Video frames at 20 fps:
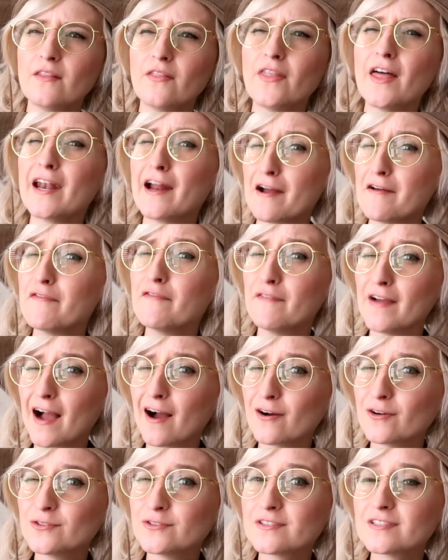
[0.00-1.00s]
that I've
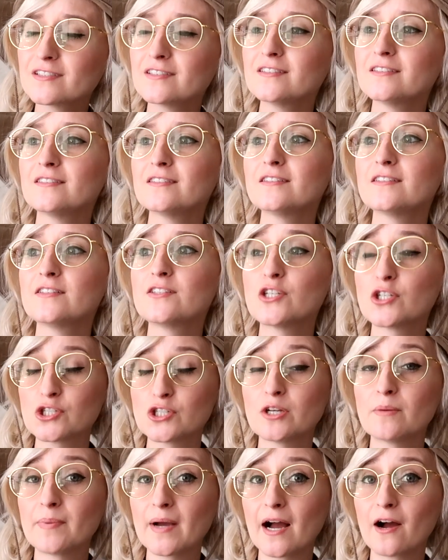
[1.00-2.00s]
found to
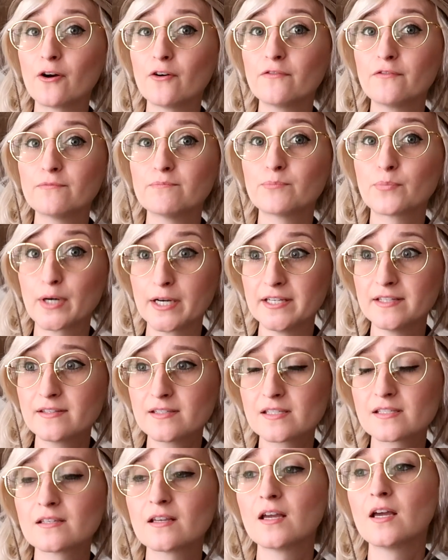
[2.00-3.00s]
ship out
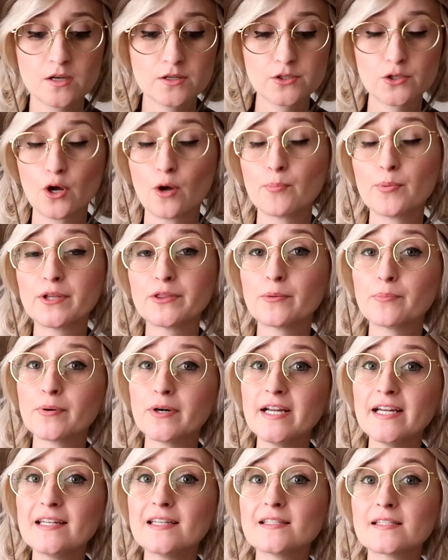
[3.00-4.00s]
prints. So I'll put the
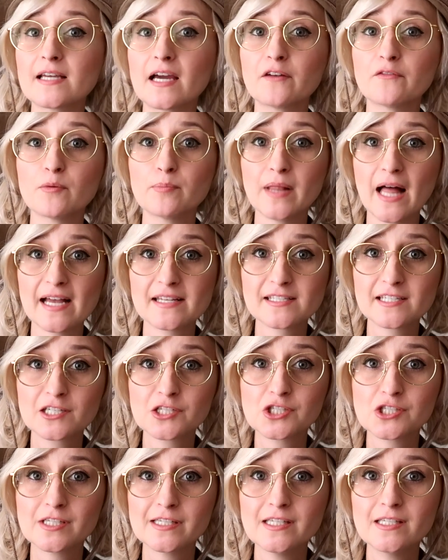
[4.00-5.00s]
print inside of a plastic
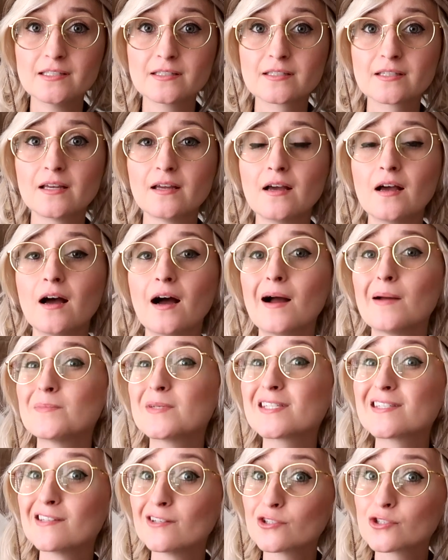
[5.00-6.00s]
sheet. I'm
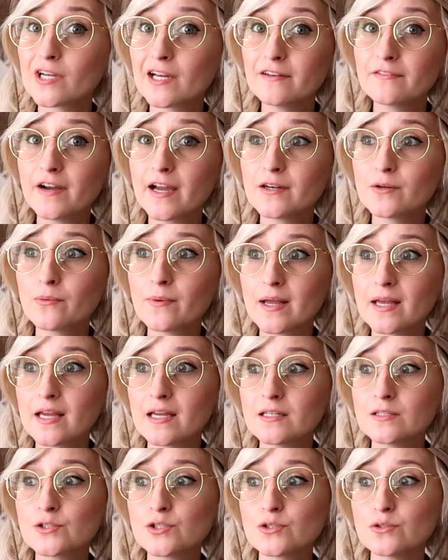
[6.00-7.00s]
still trying to find a
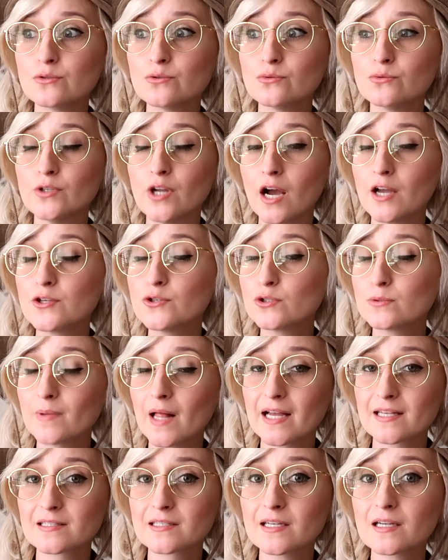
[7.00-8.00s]
way to not use
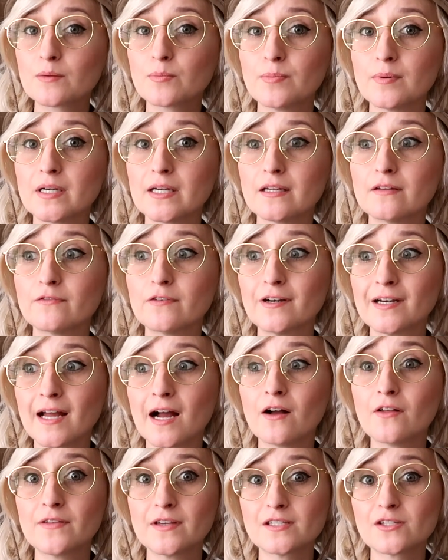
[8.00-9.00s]
plastic, but for
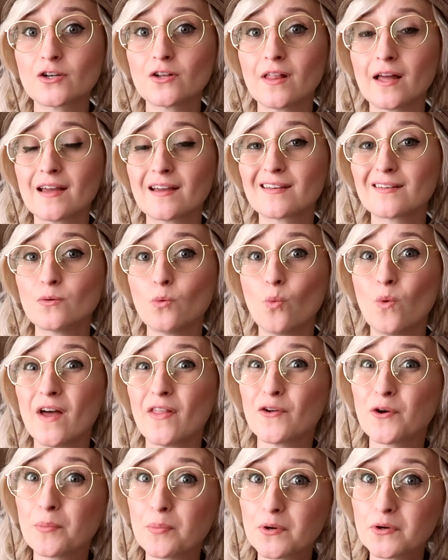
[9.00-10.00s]
now these are like
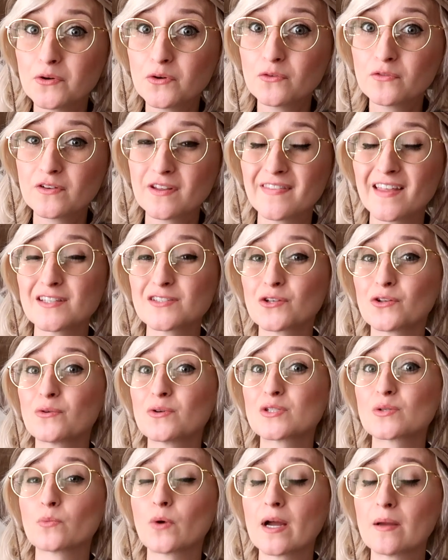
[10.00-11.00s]
weatherproof, and that's the only
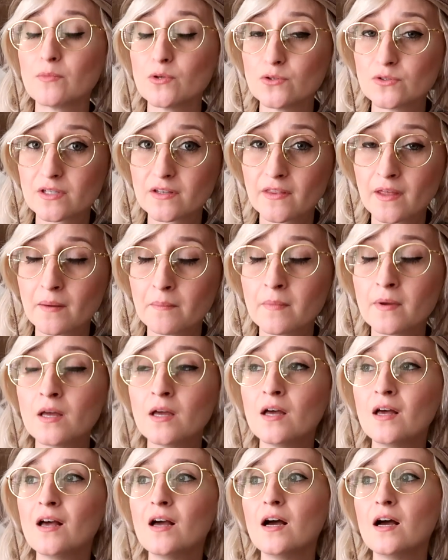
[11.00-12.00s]
reason why I'm using them.
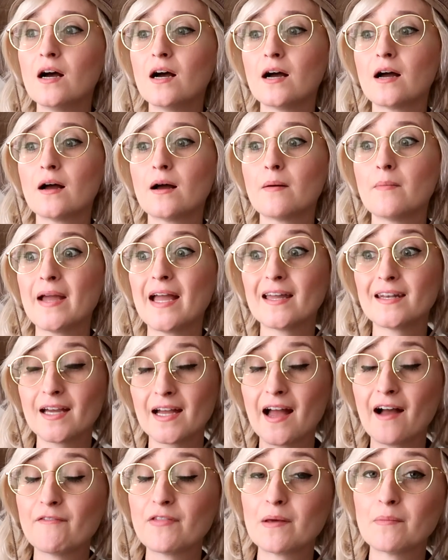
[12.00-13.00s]
And I
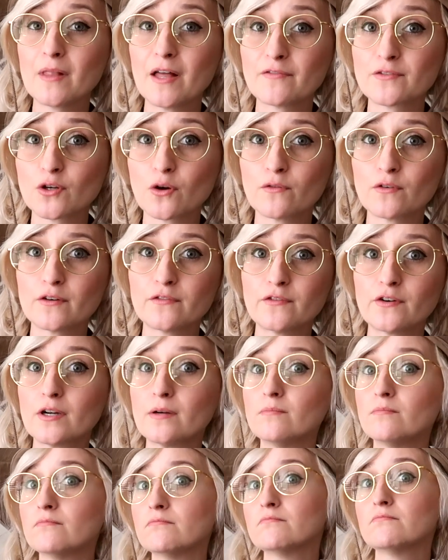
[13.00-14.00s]
have them left over
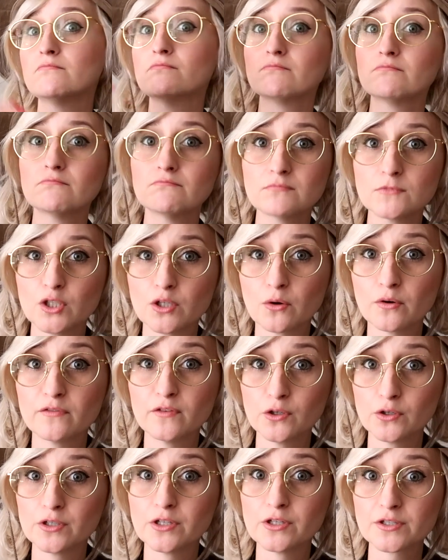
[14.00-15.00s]
from, you know, a
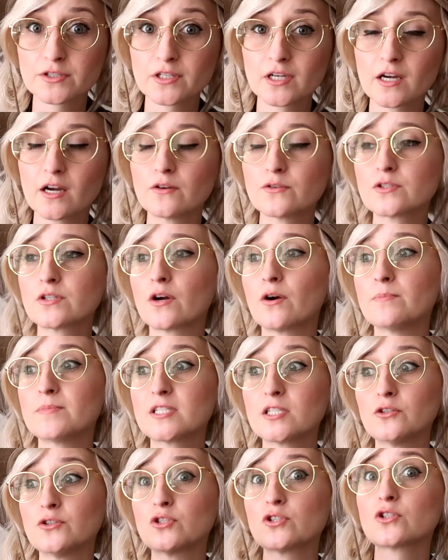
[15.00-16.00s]
few years ago. So I'm
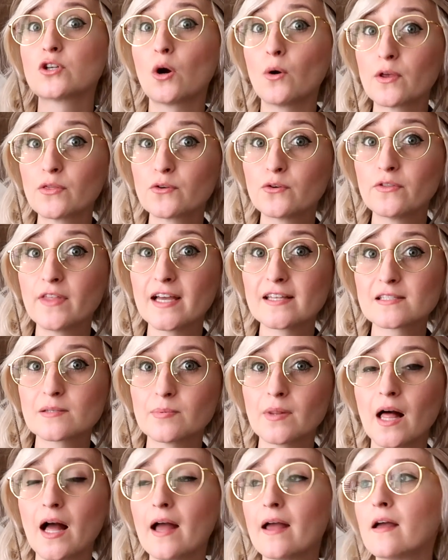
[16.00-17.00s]
still just going through that
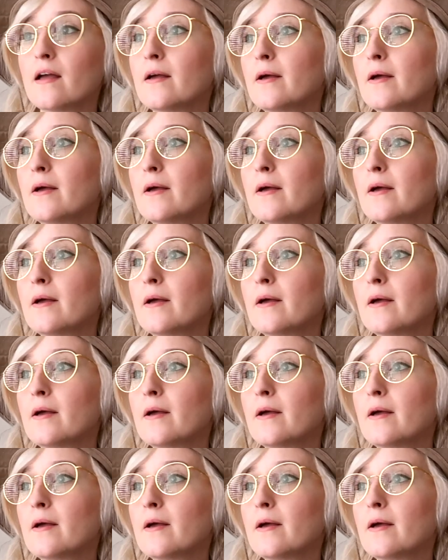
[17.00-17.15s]
supply.